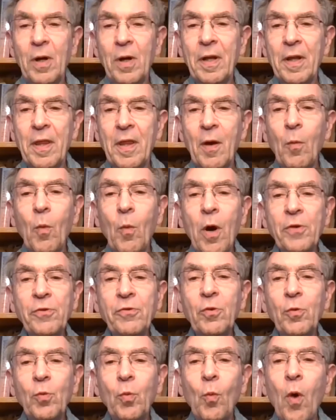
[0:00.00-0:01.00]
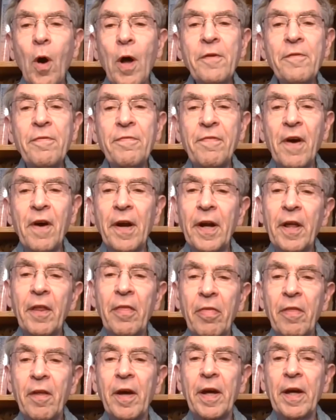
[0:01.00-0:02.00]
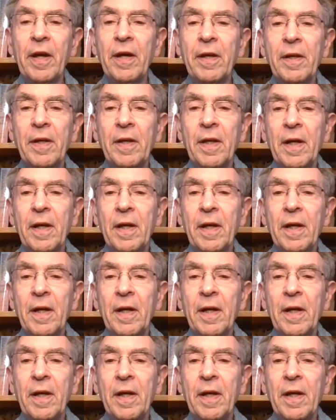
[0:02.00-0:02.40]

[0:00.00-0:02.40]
there wasn't one funny thing.